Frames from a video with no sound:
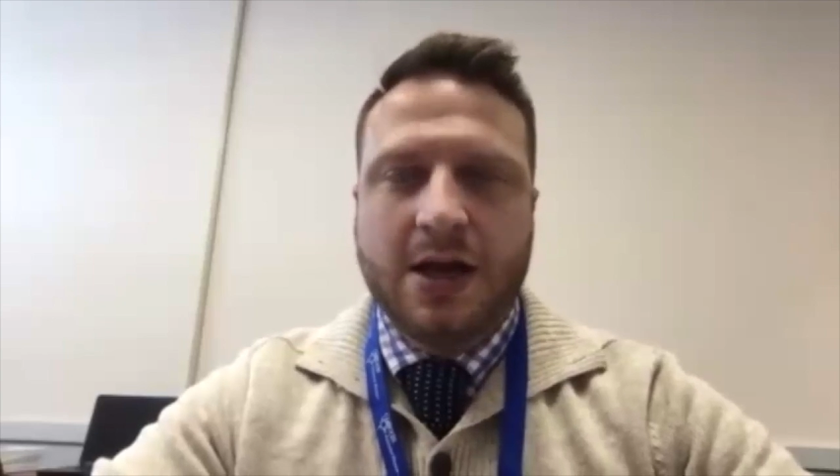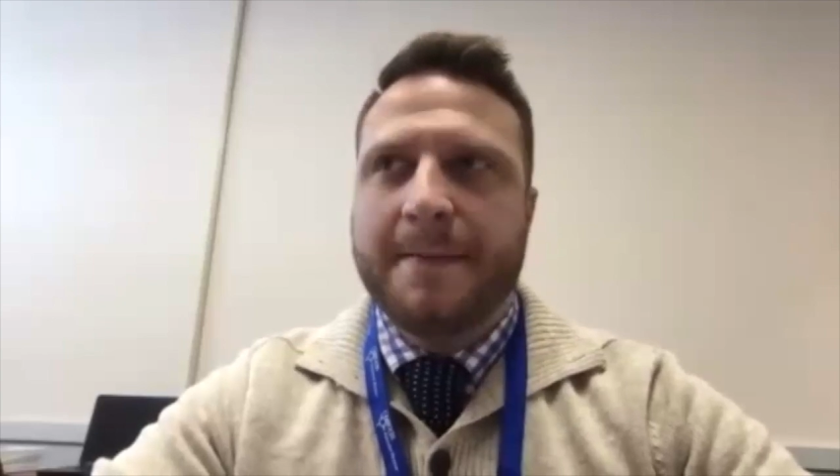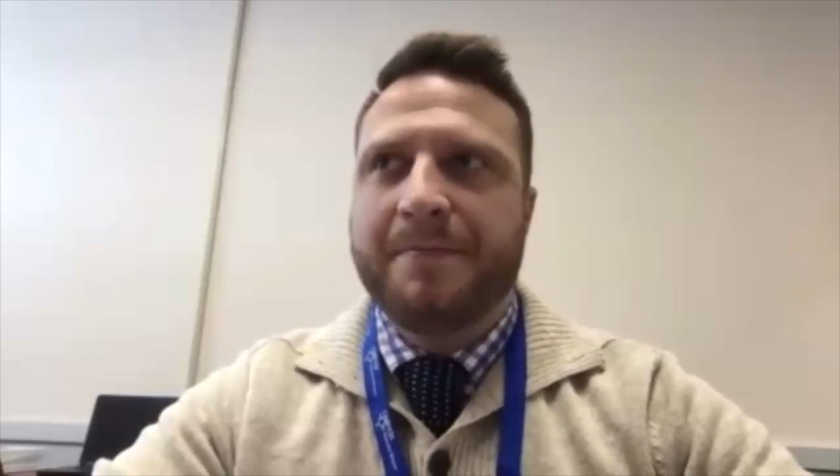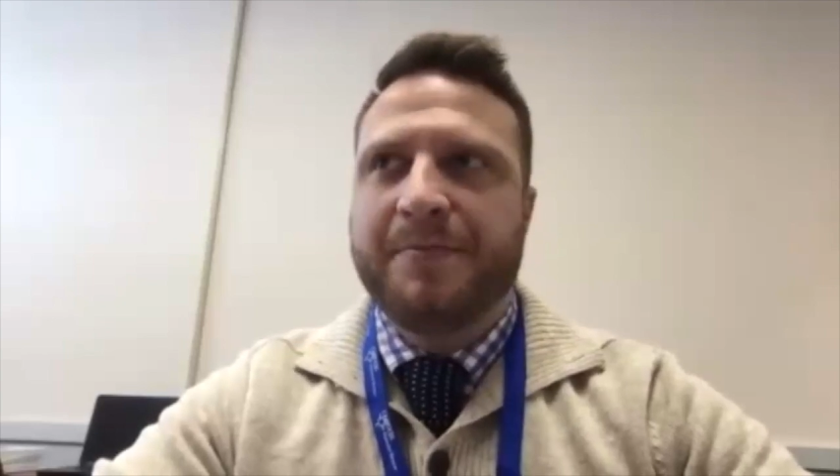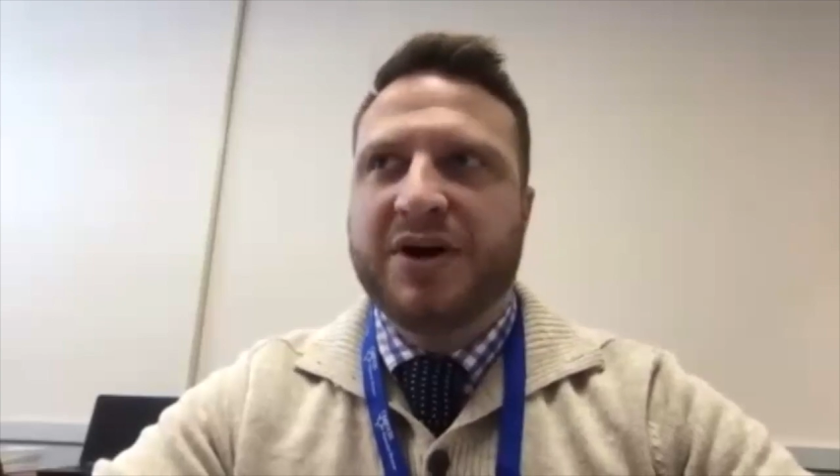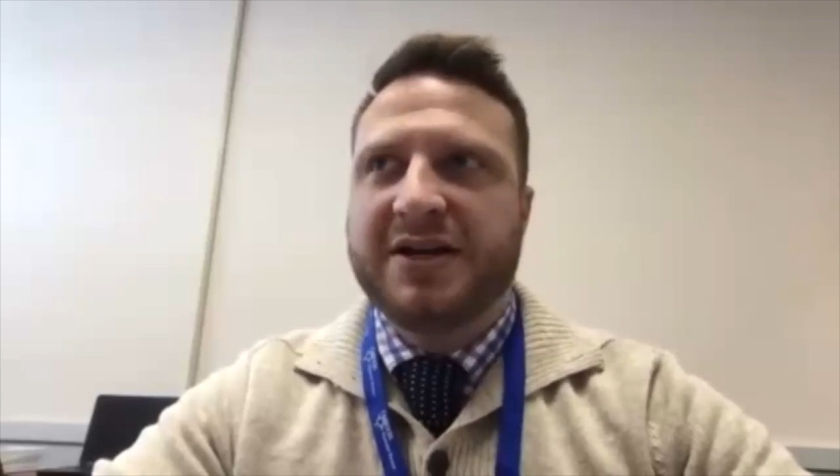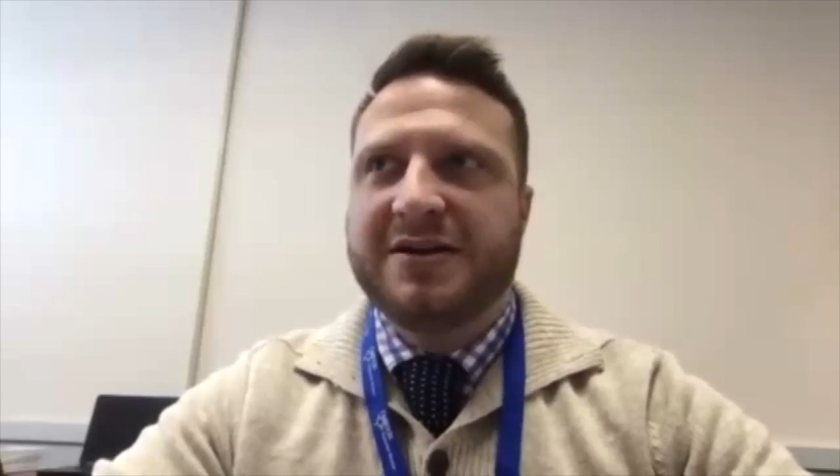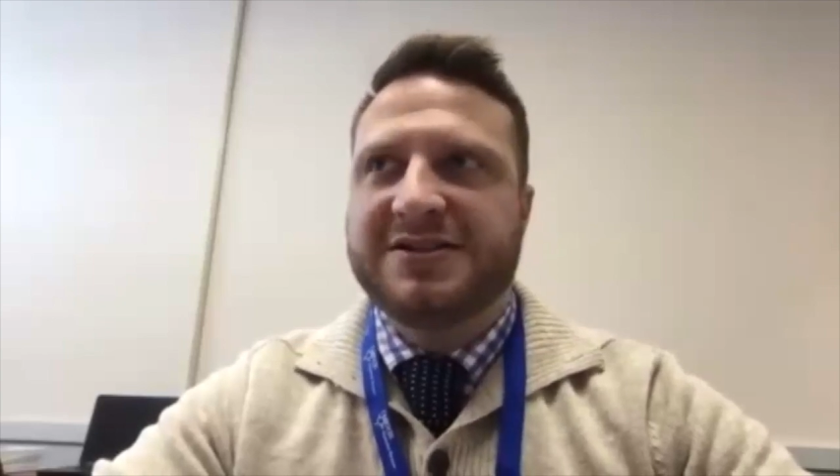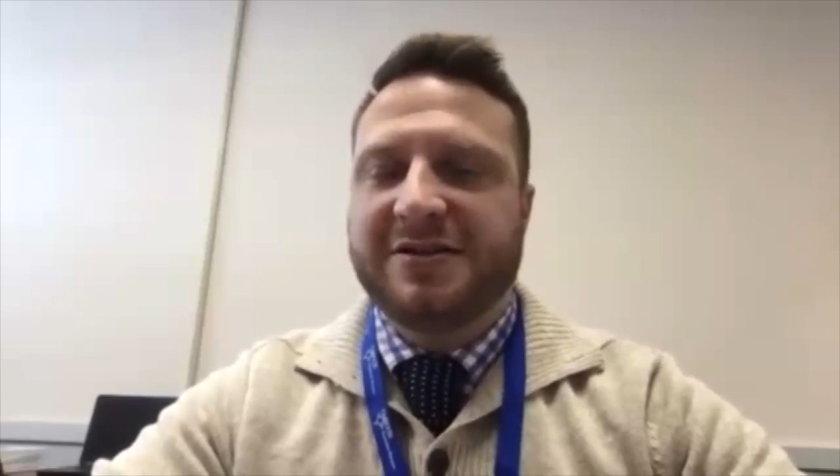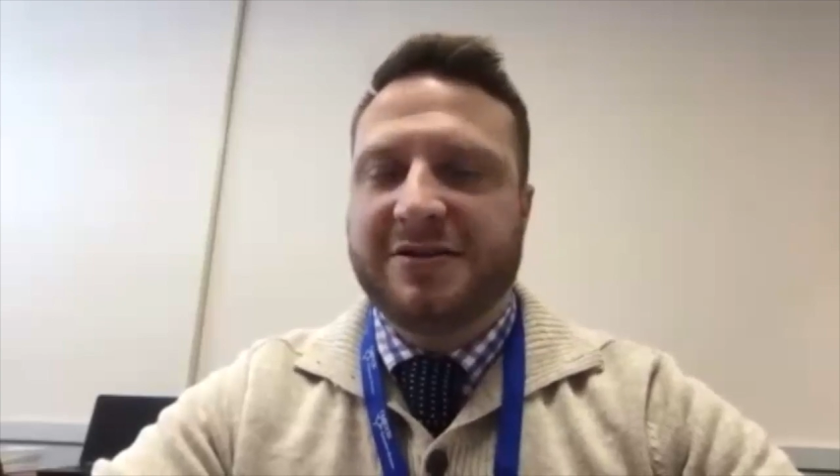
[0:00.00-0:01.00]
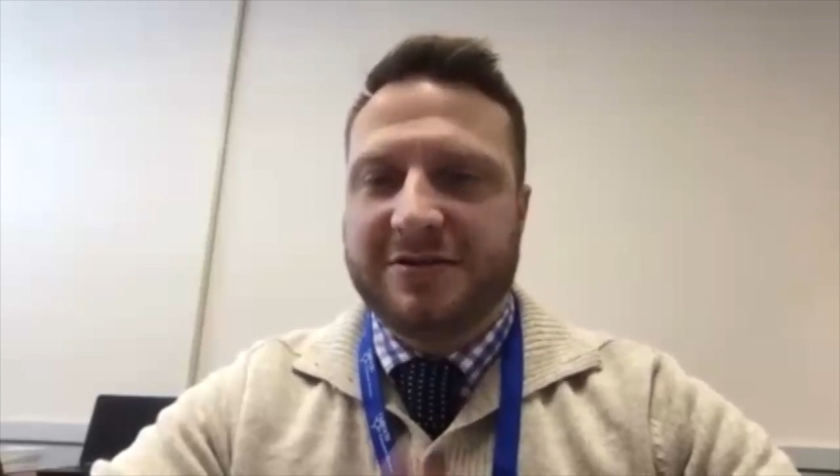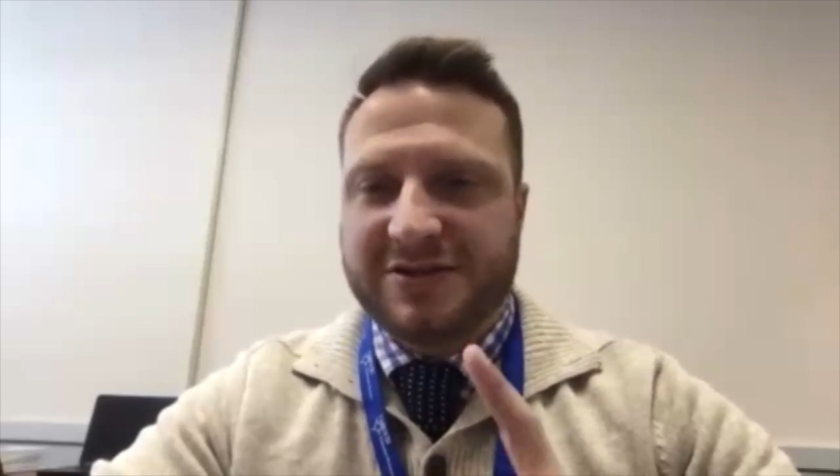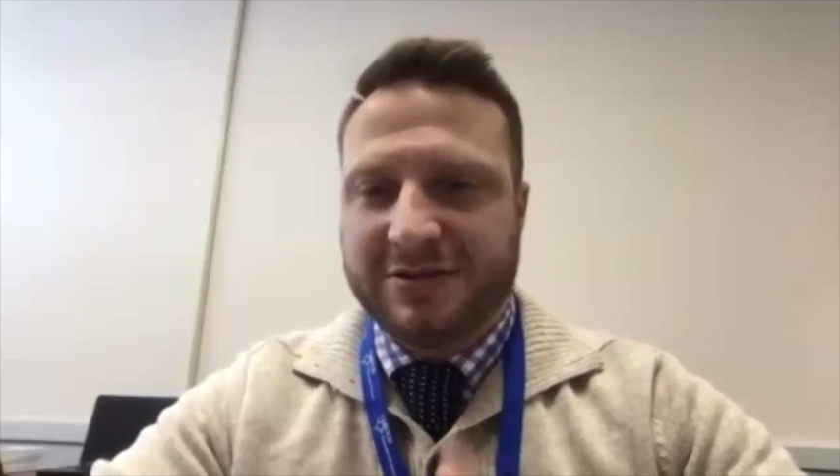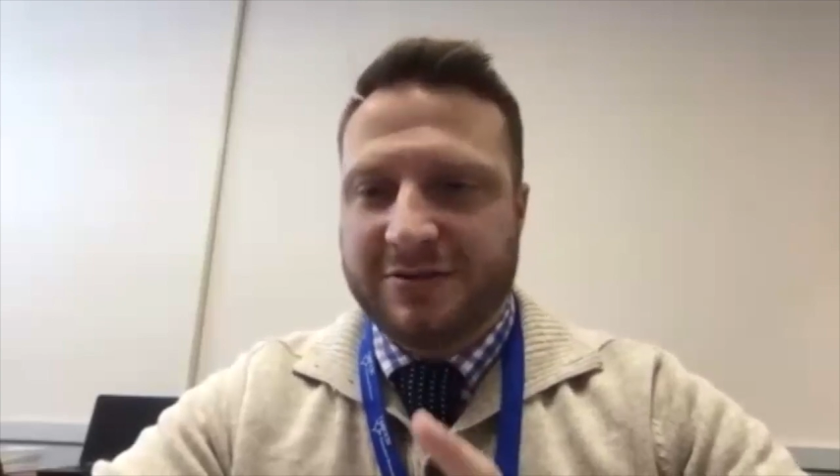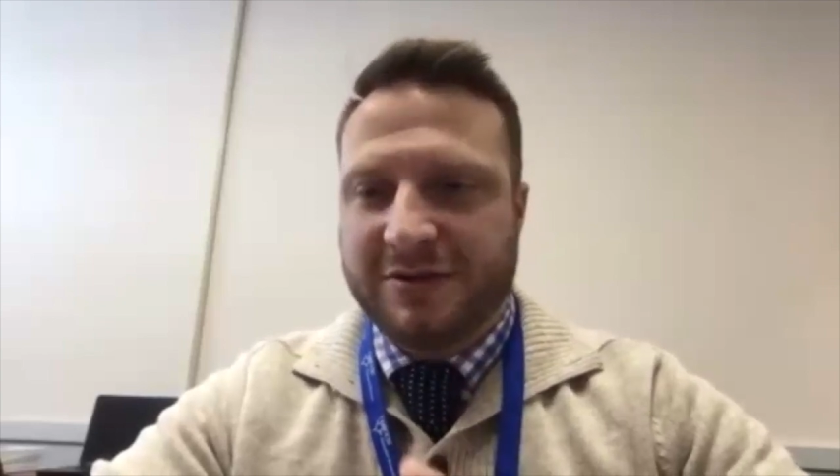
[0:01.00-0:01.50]
But it's
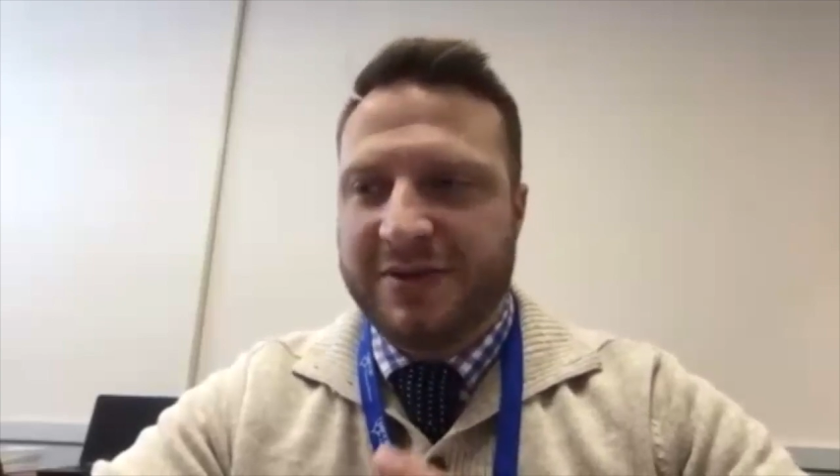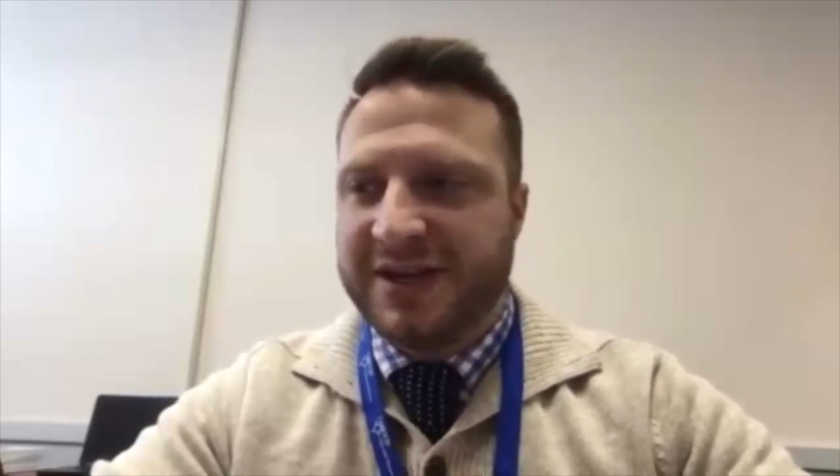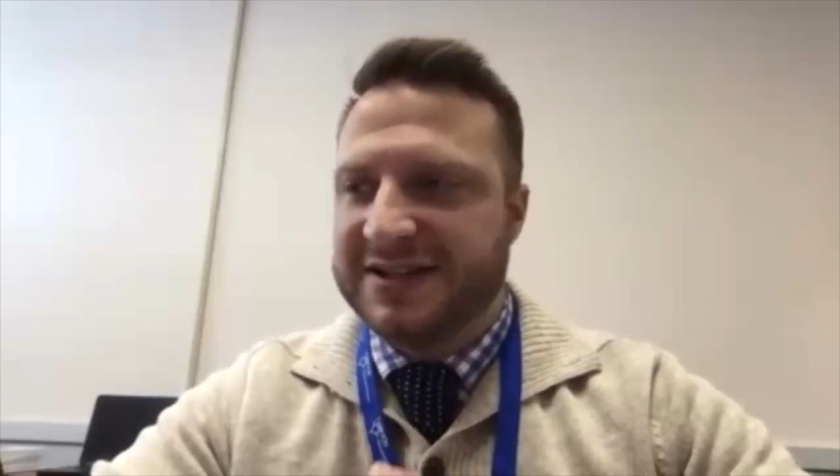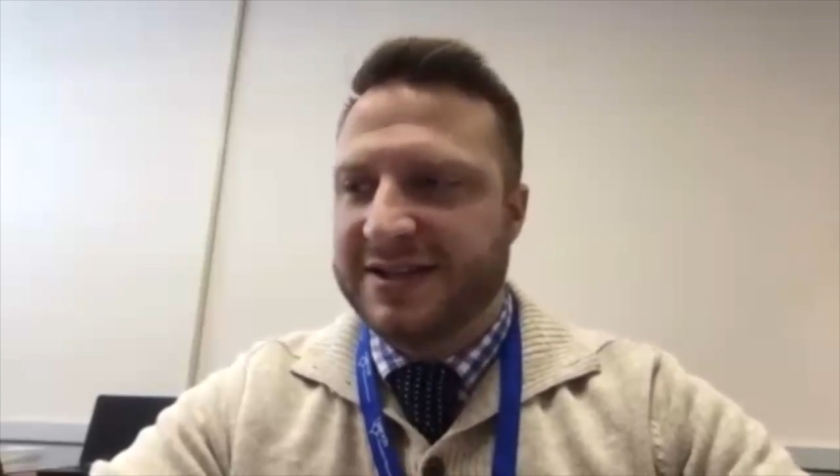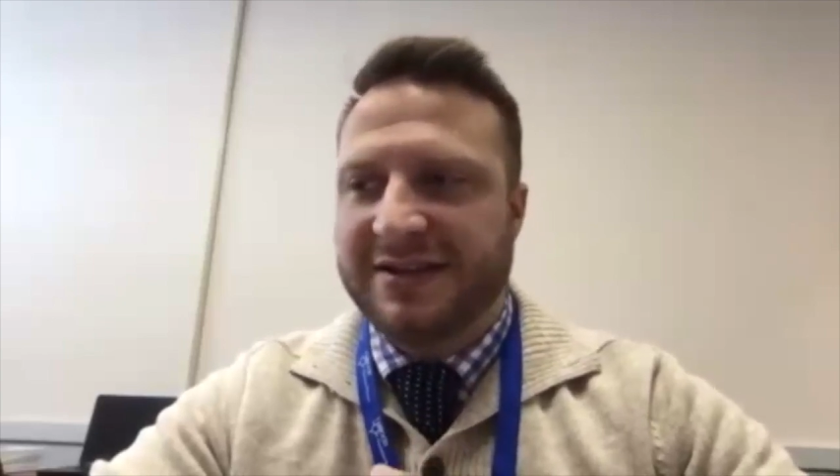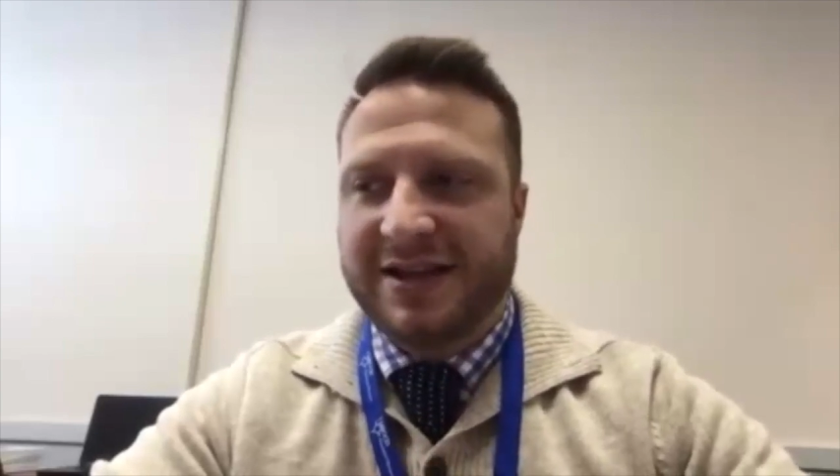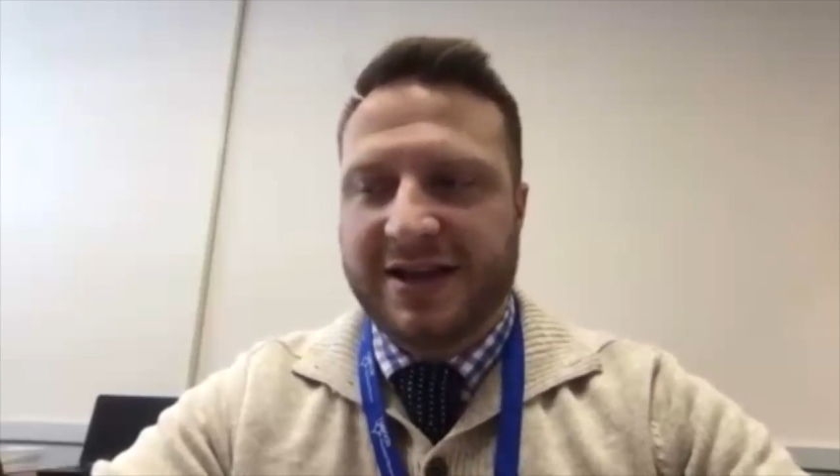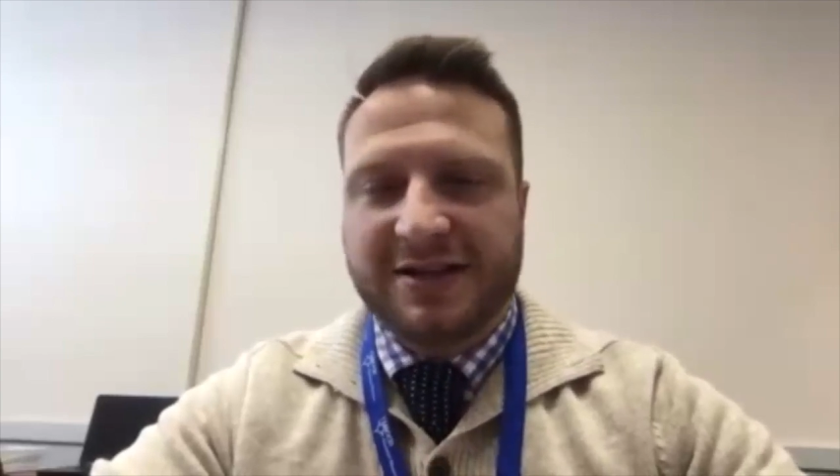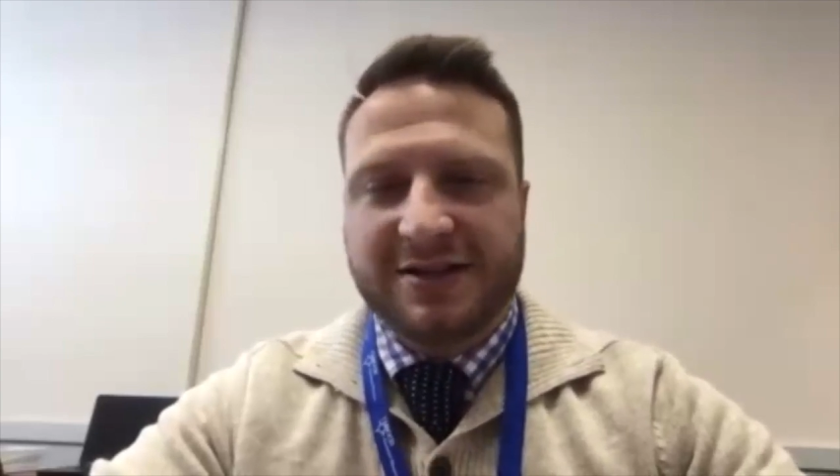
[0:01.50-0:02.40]
also the biggest thing that I